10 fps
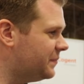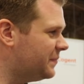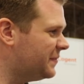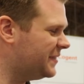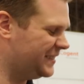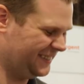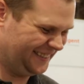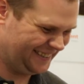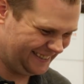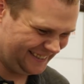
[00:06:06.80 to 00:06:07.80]

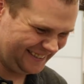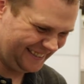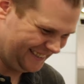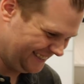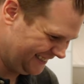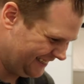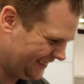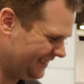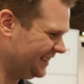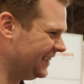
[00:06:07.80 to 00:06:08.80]

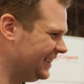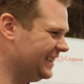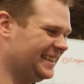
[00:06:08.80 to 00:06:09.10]
No words are spoken by the person on screen.